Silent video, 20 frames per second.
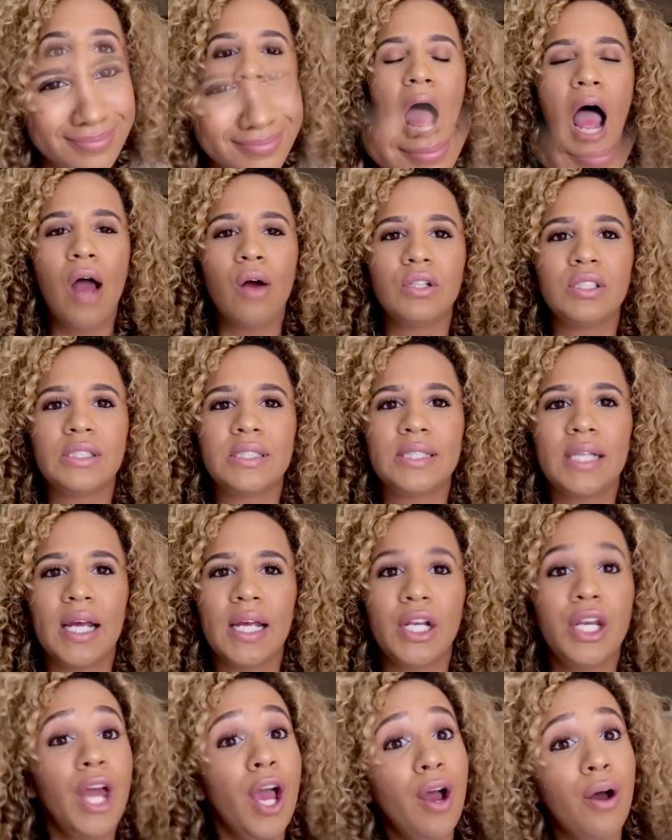I was just
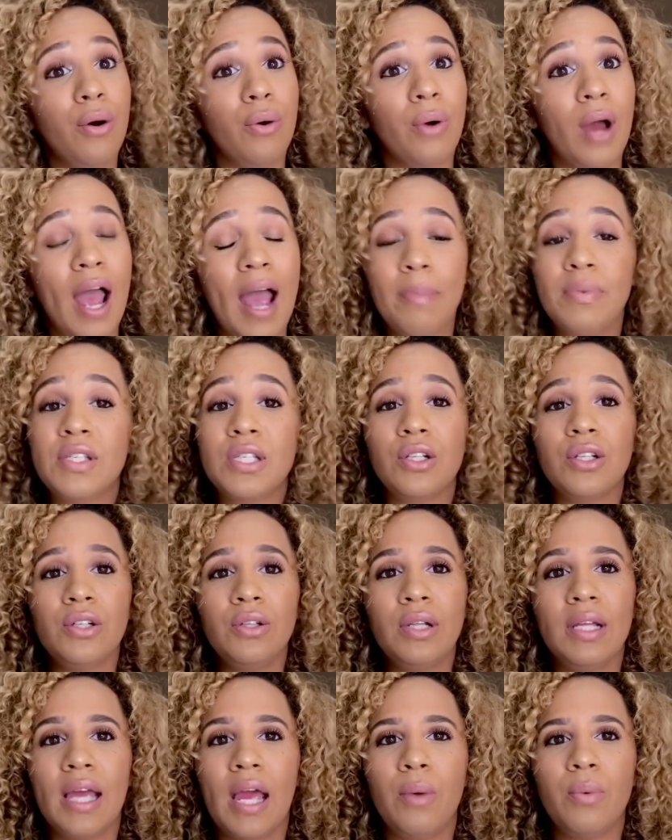like, no,
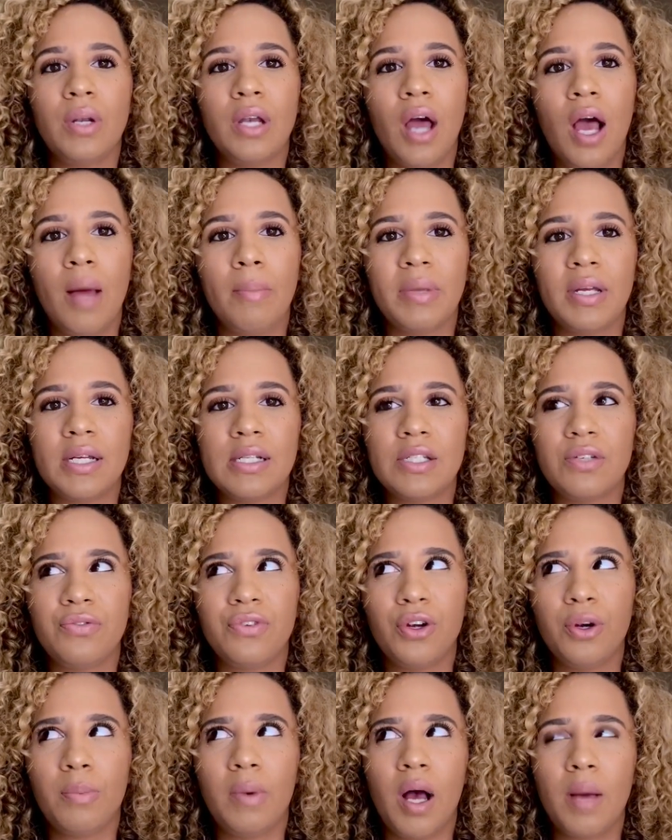absolutely I would not, because if
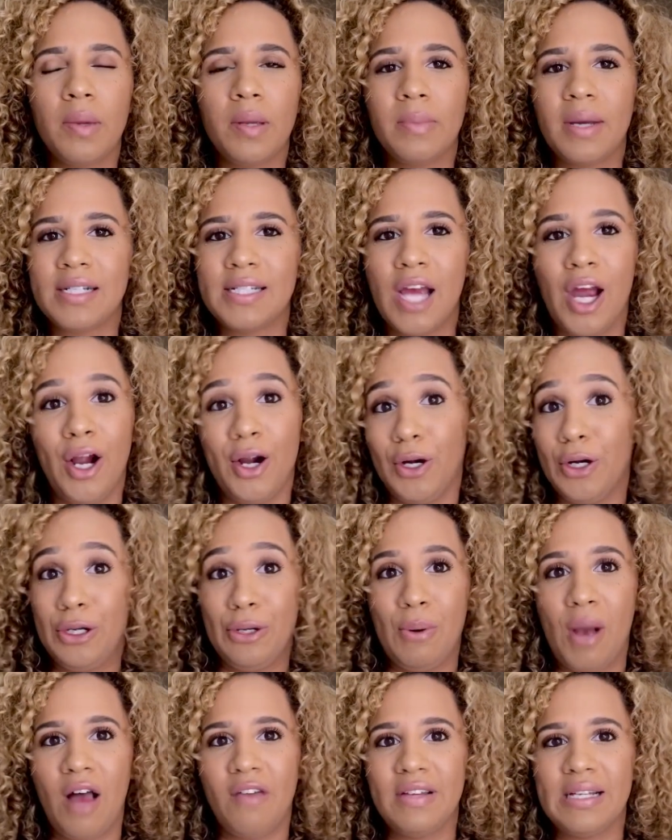you're popping my tire,
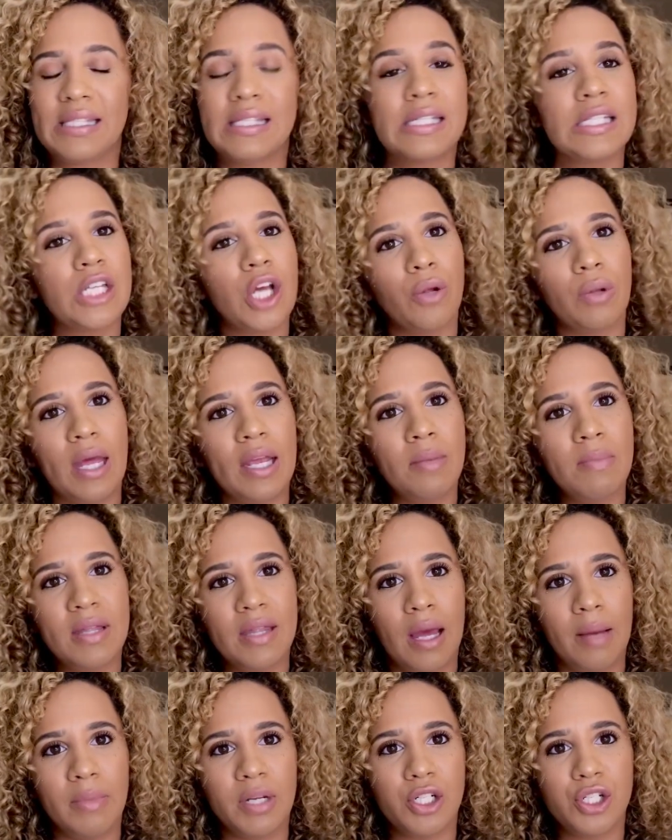you obviously don't like me
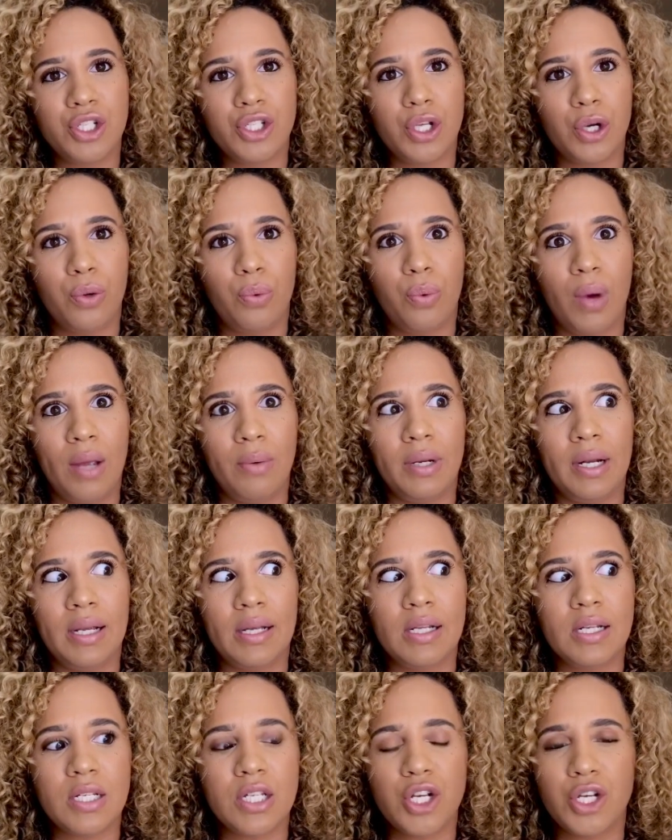that much, so why would I
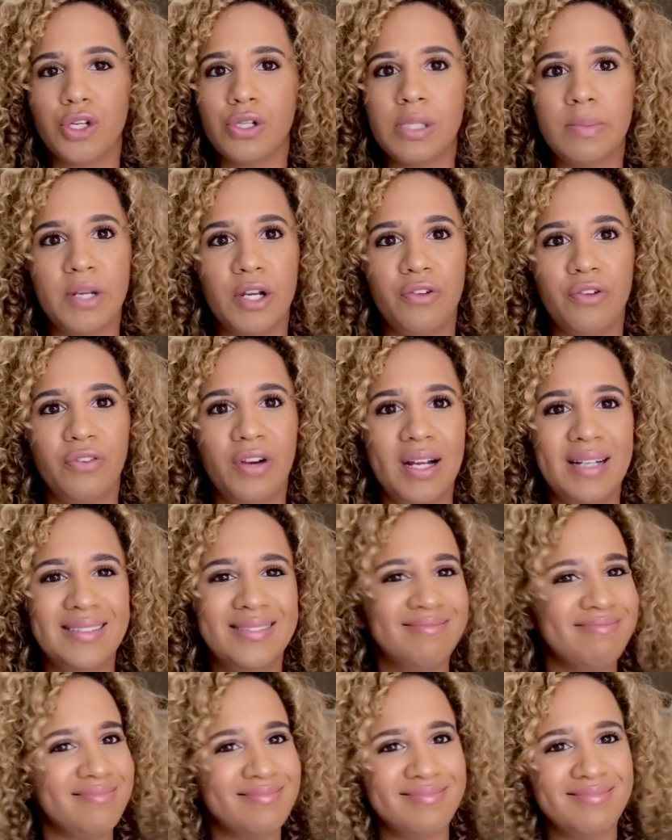continue to be your friend?
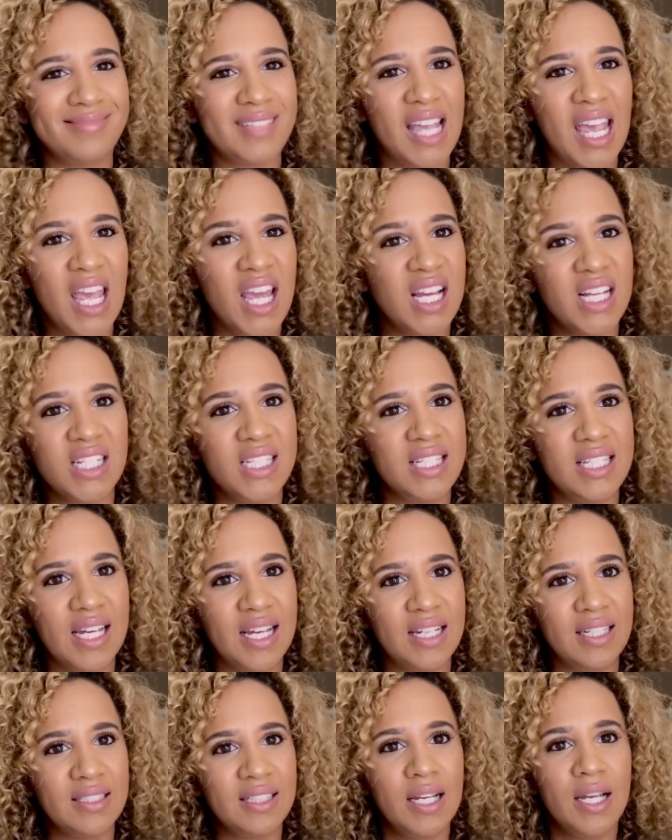Duh,
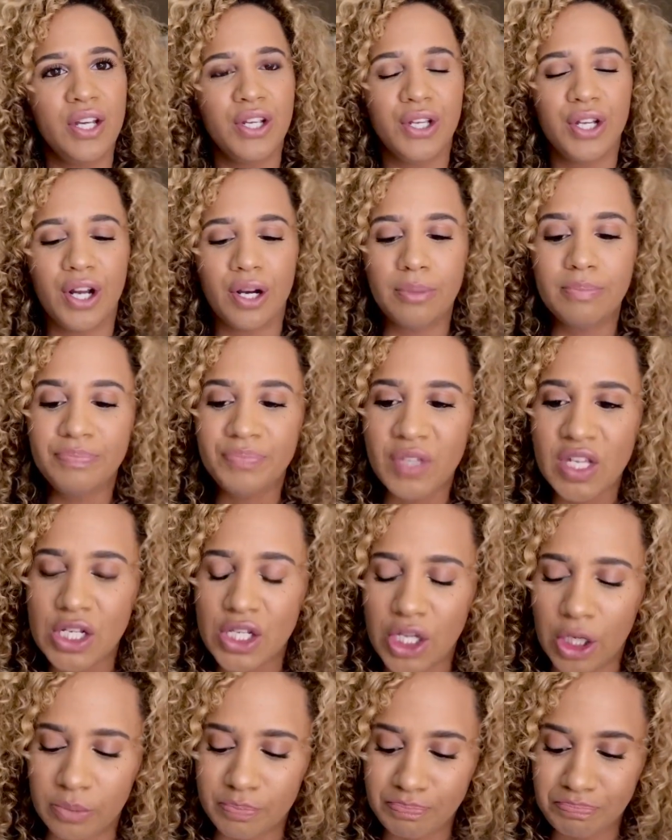you know?
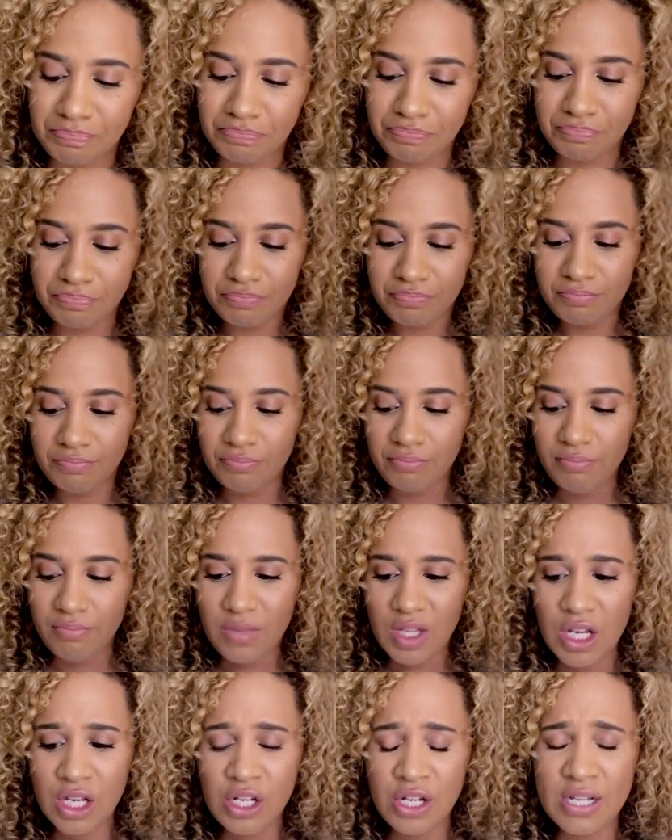So
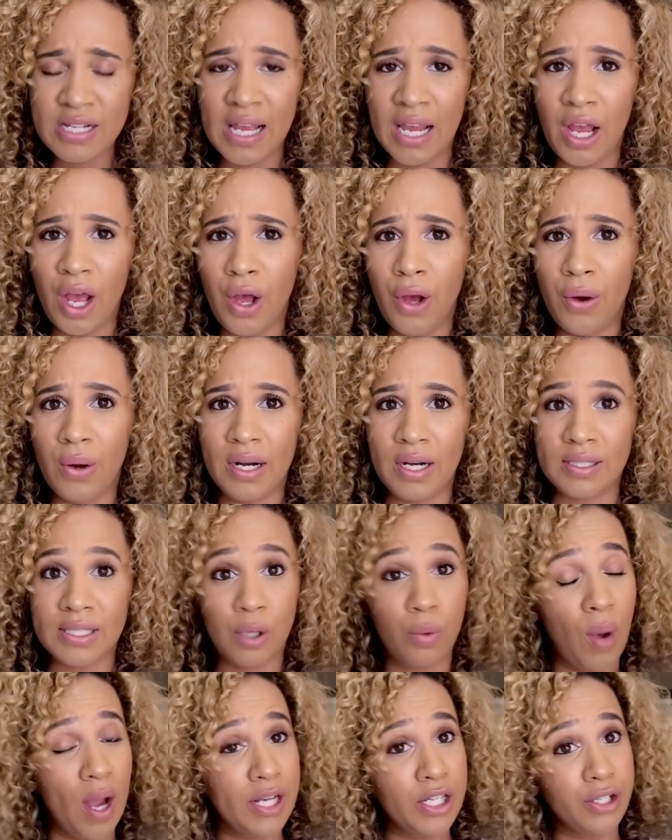she's like, oh, and I was
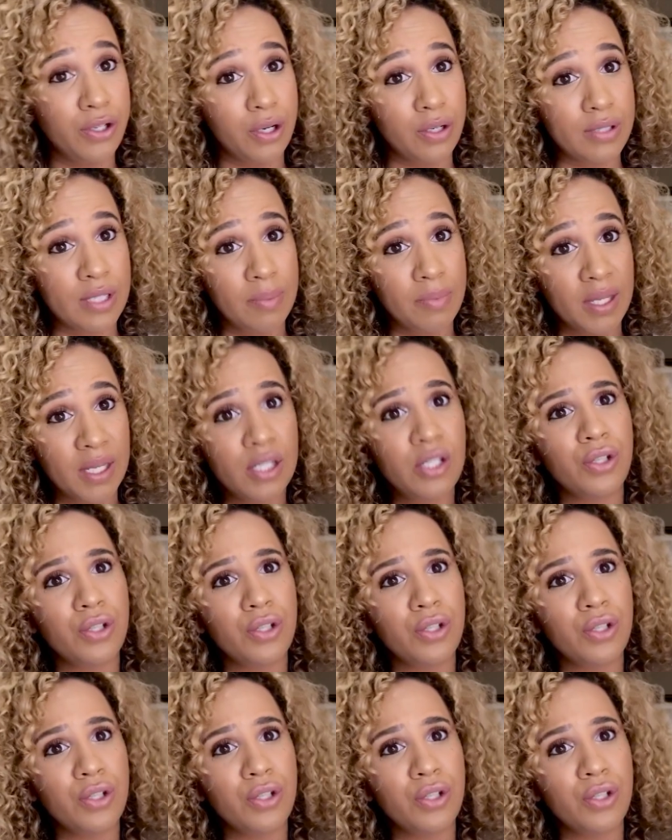like, why, do you know something?